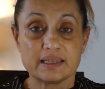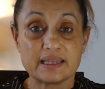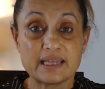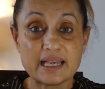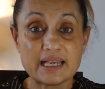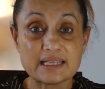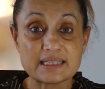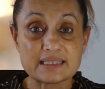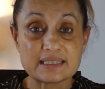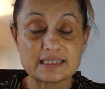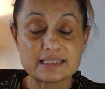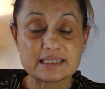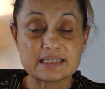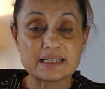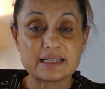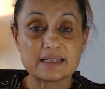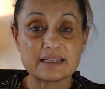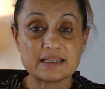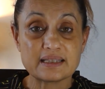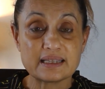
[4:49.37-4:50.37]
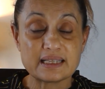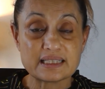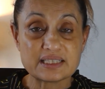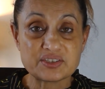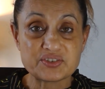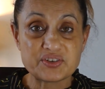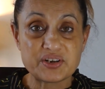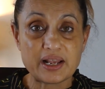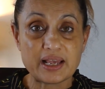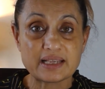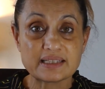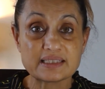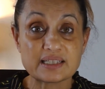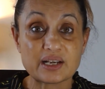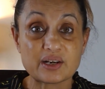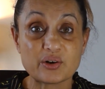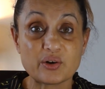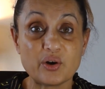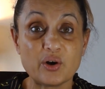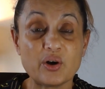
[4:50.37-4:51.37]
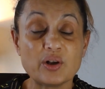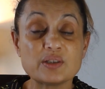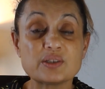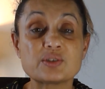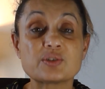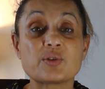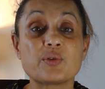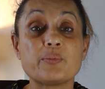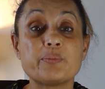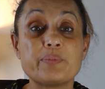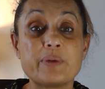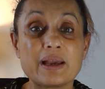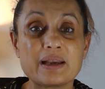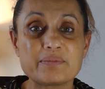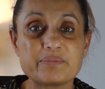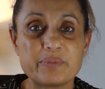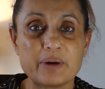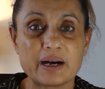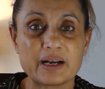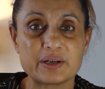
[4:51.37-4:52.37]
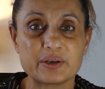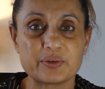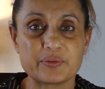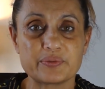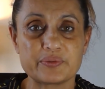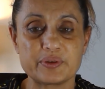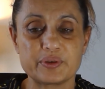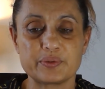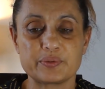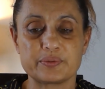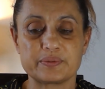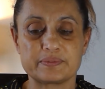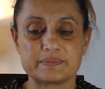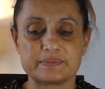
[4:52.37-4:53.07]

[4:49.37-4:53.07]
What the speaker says: This, the strengths are also a big part of you.